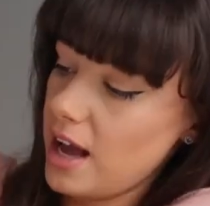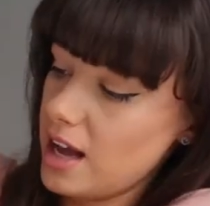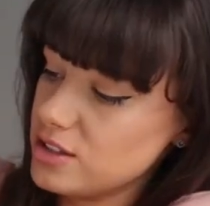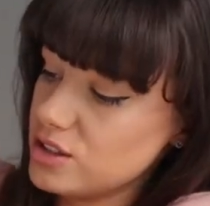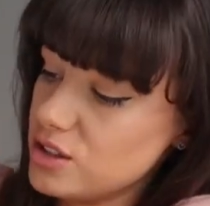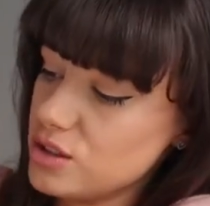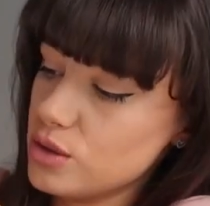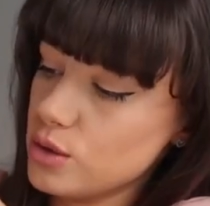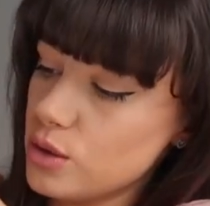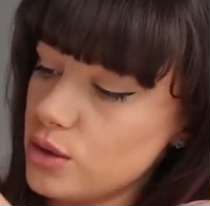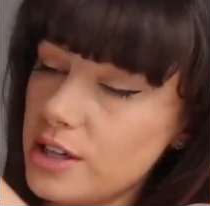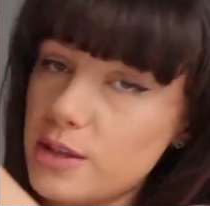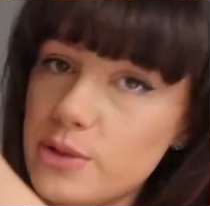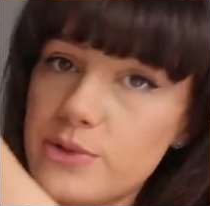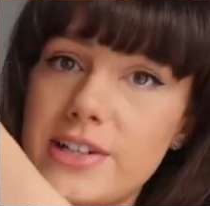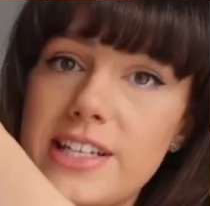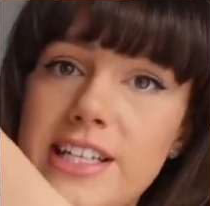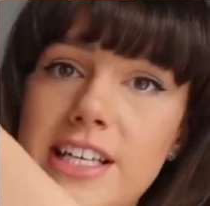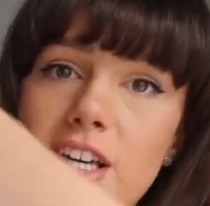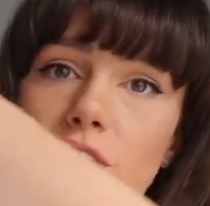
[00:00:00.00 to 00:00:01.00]
I just thought it was
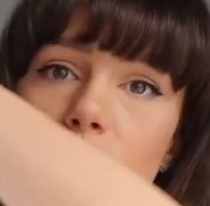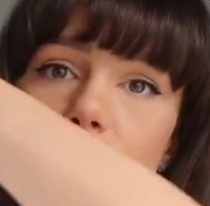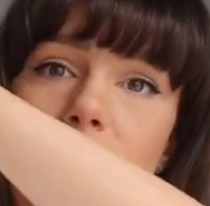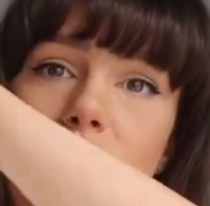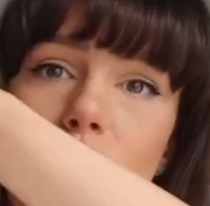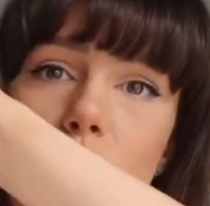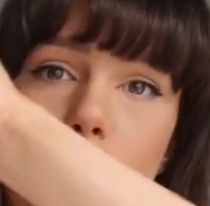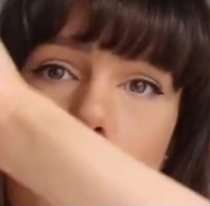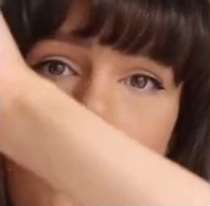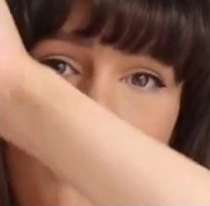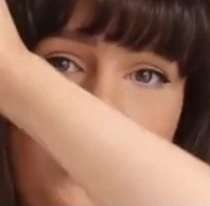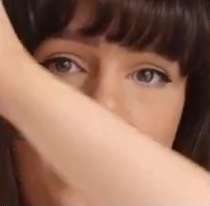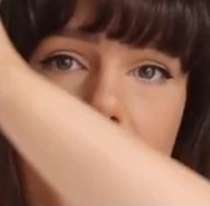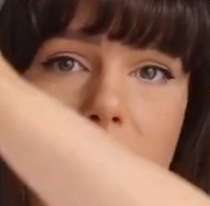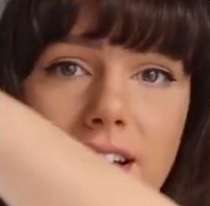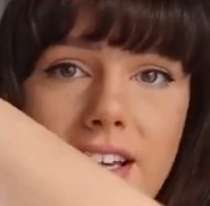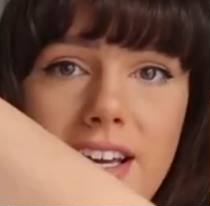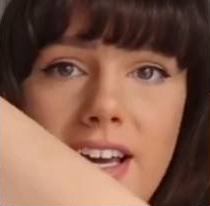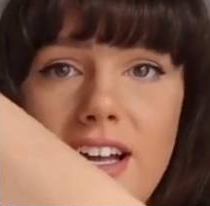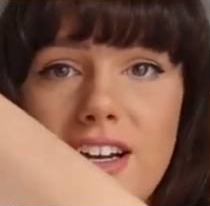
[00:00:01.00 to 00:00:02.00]
really cute, a little crop
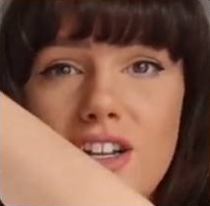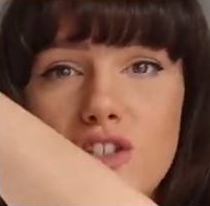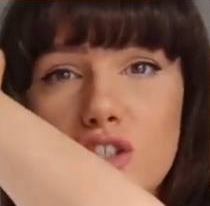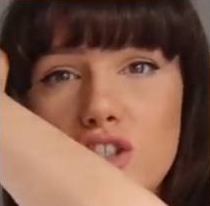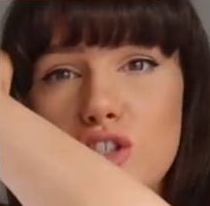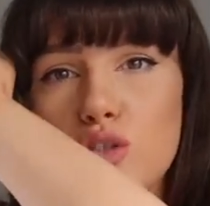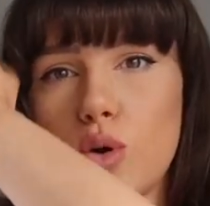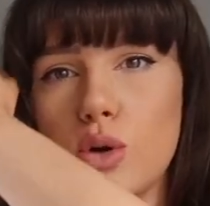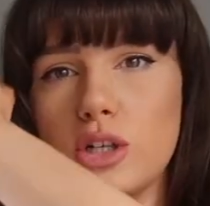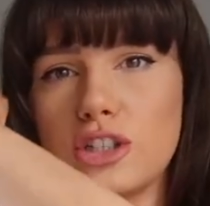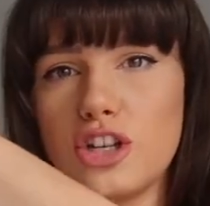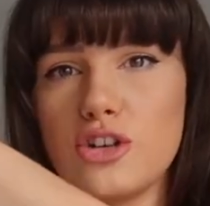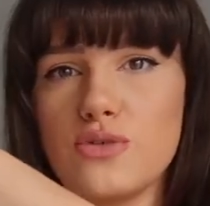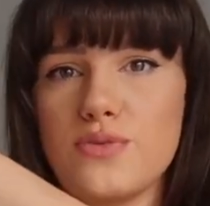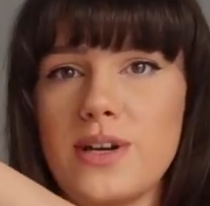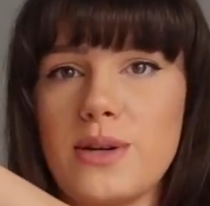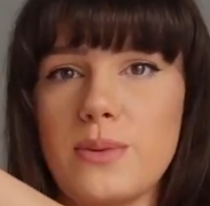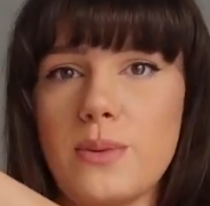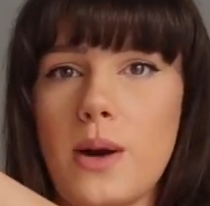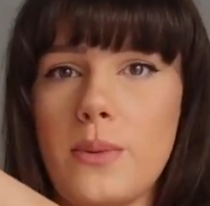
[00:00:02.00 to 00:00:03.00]
jacket, and I just thought it would go
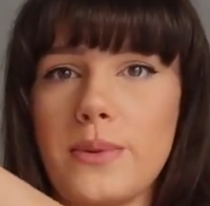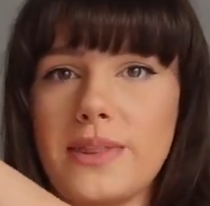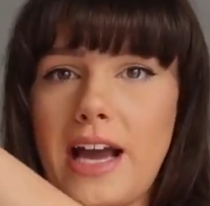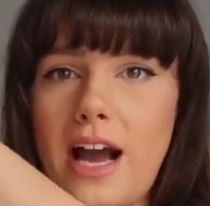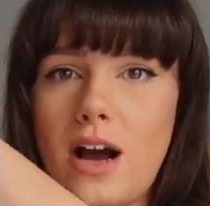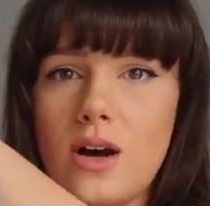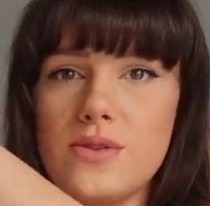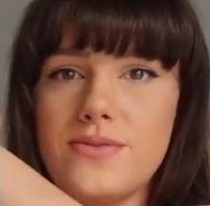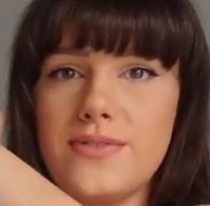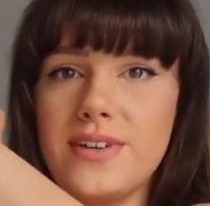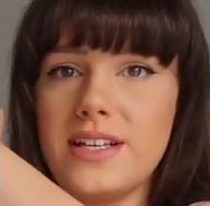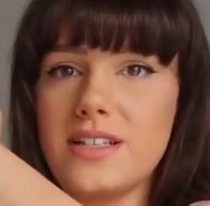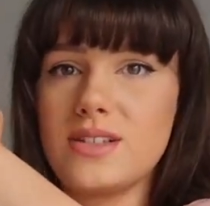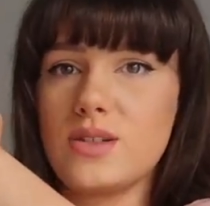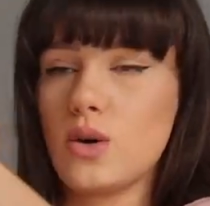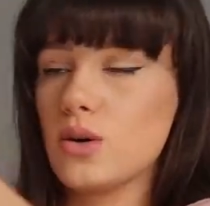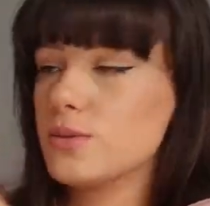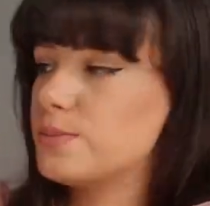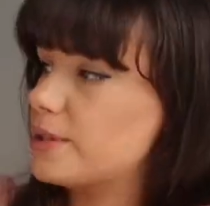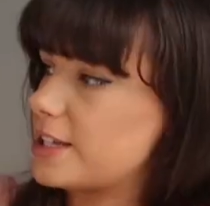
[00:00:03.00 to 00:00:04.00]
really well with the outfit and
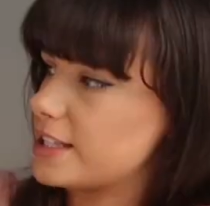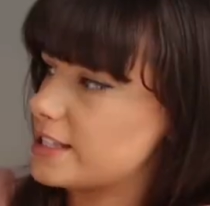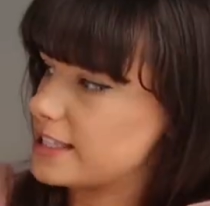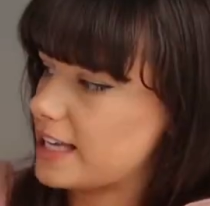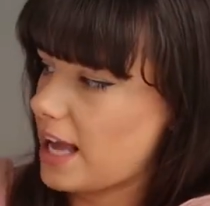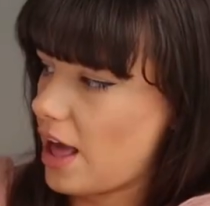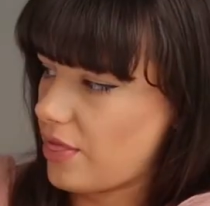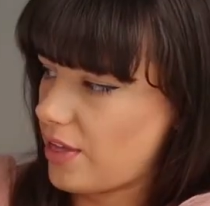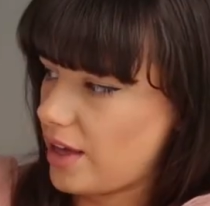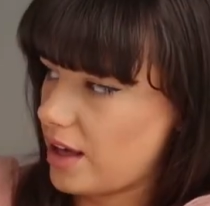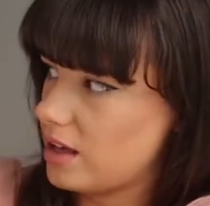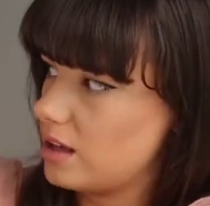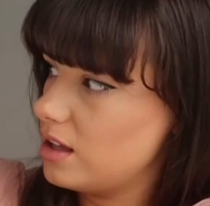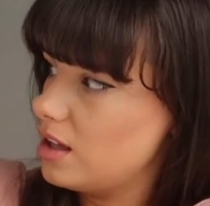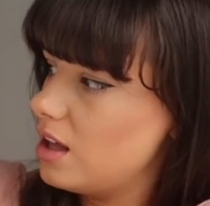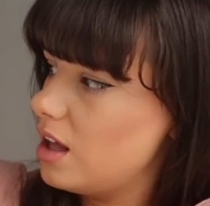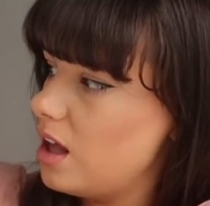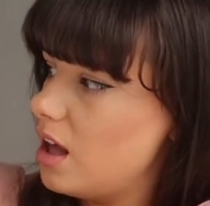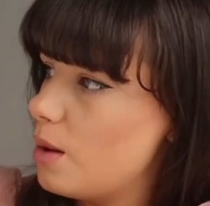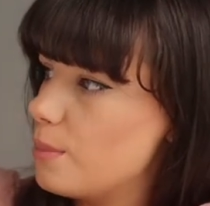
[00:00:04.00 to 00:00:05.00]
sort of put it together
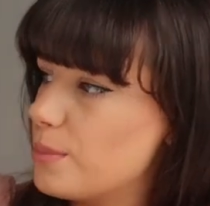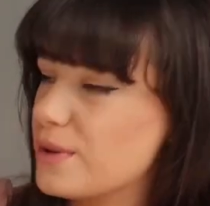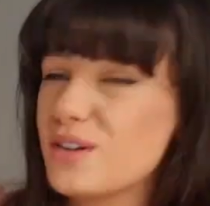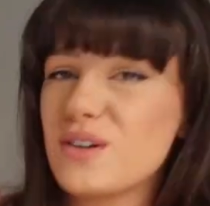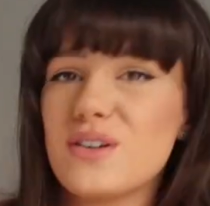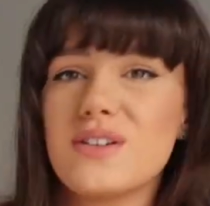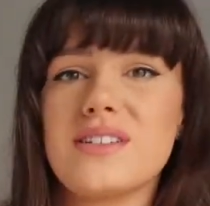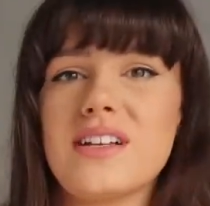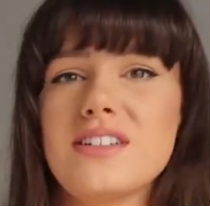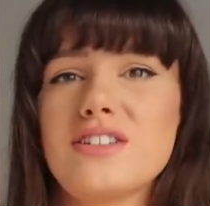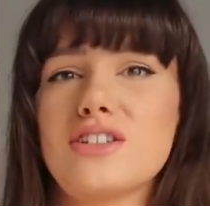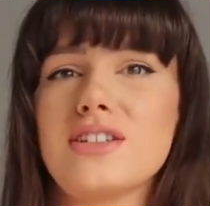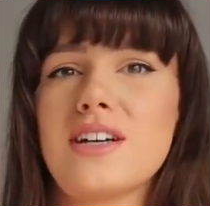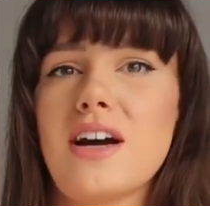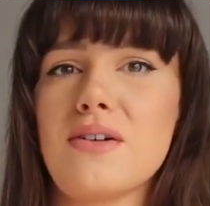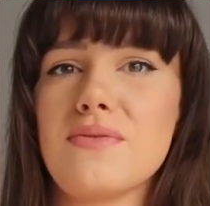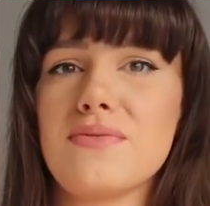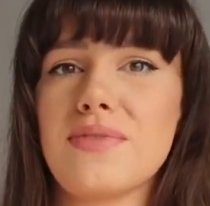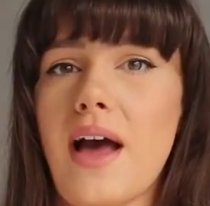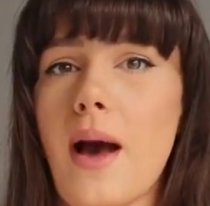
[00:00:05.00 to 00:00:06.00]
because I don't
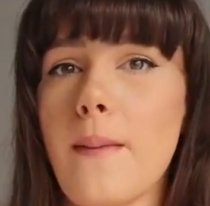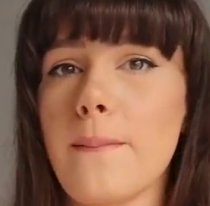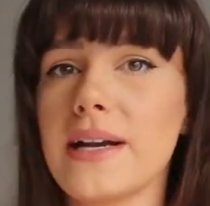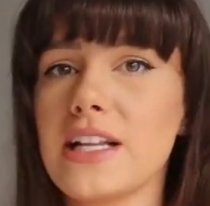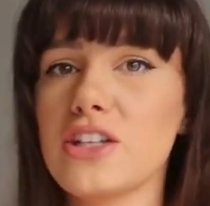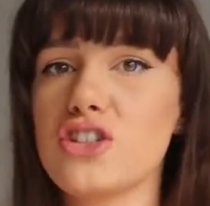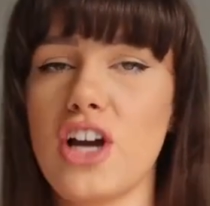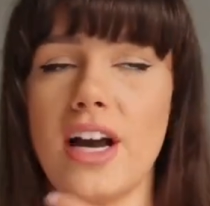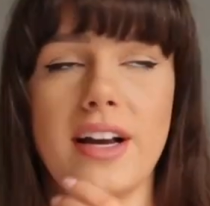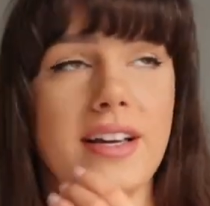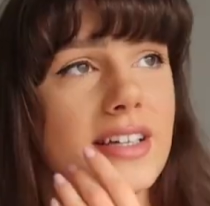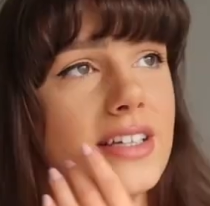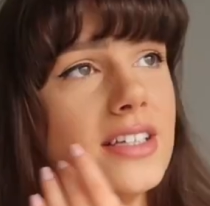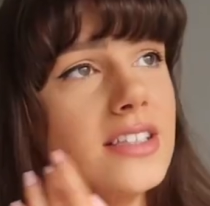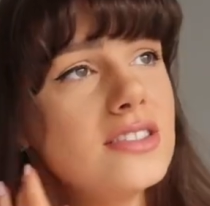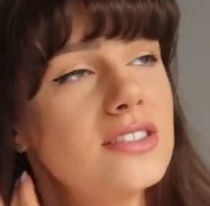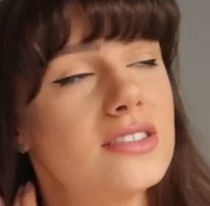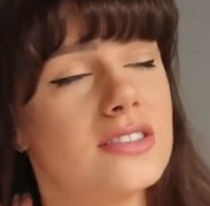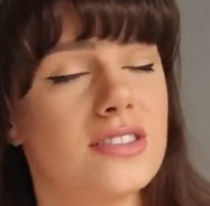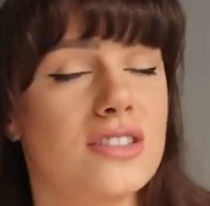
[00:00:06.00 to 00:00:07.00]
have that many
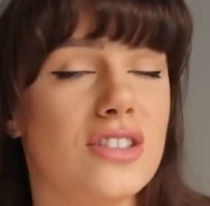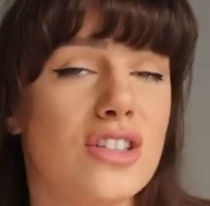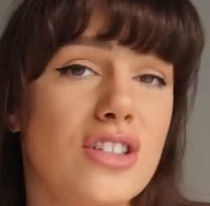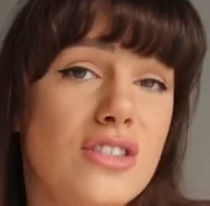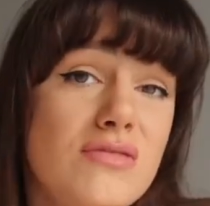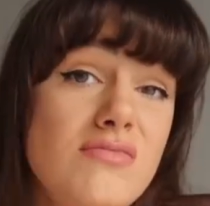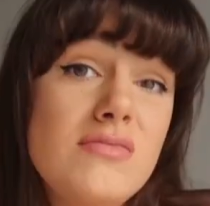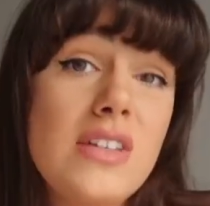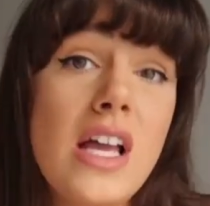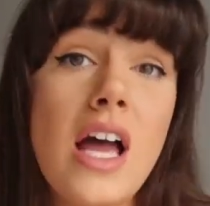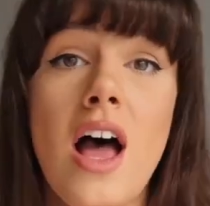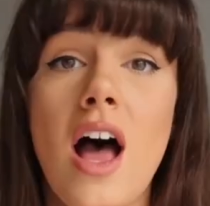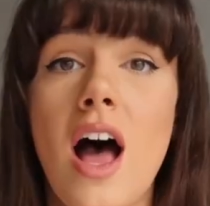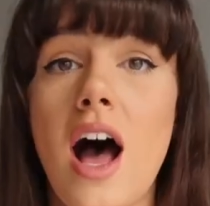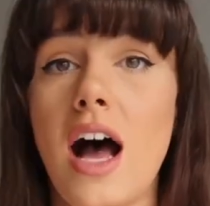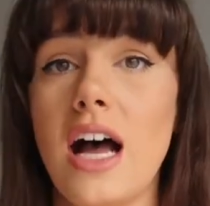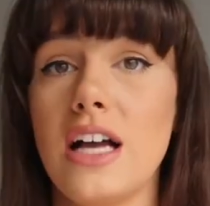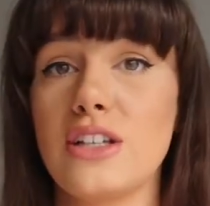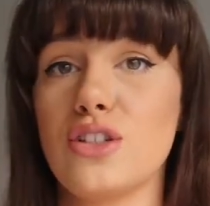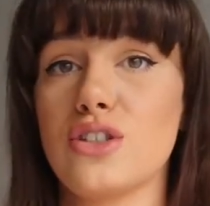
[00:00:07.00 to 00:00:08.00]
jackets, so
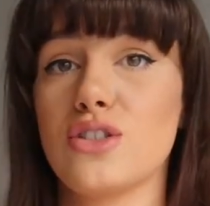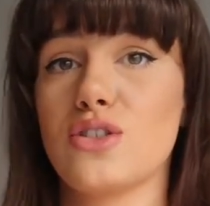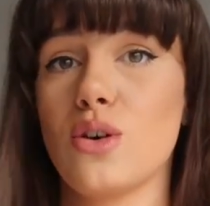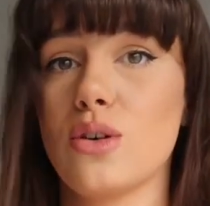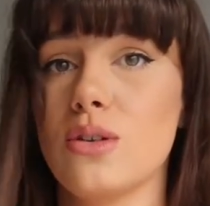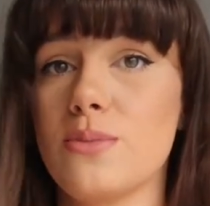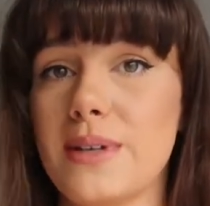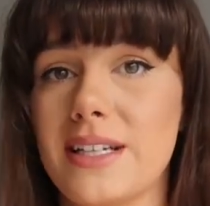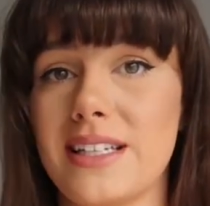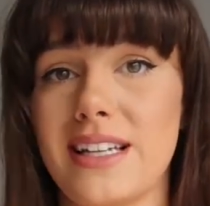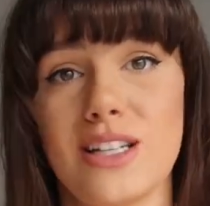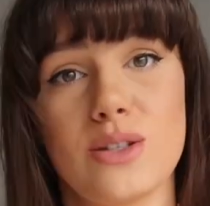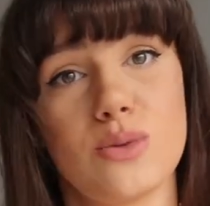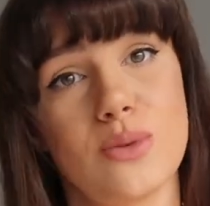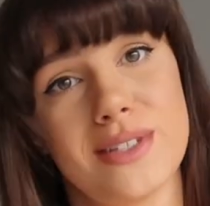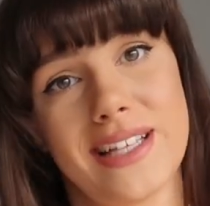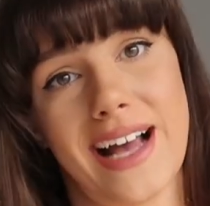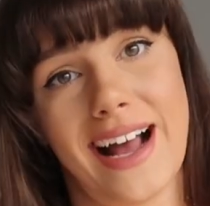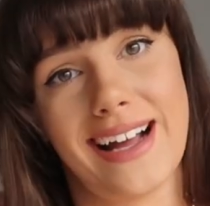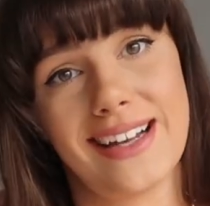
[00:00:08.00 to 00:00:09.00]
I just thought it would be a nice
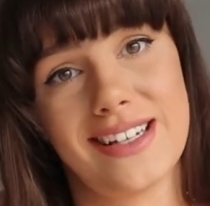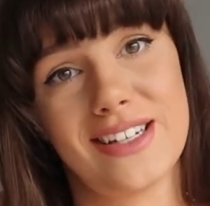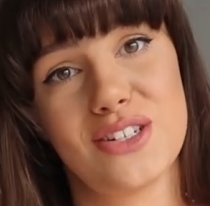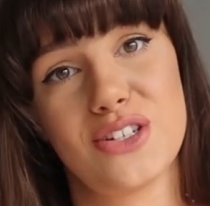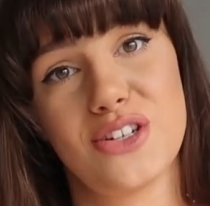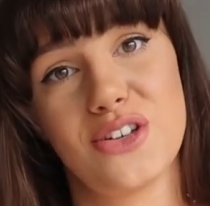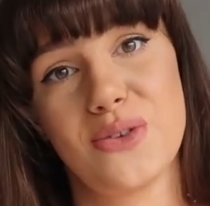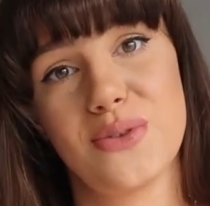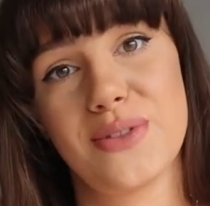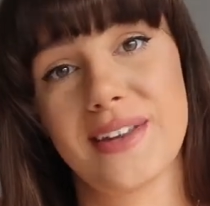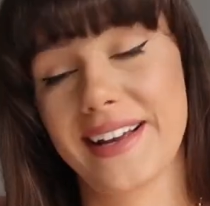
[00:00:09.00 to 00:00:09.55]
one to add to the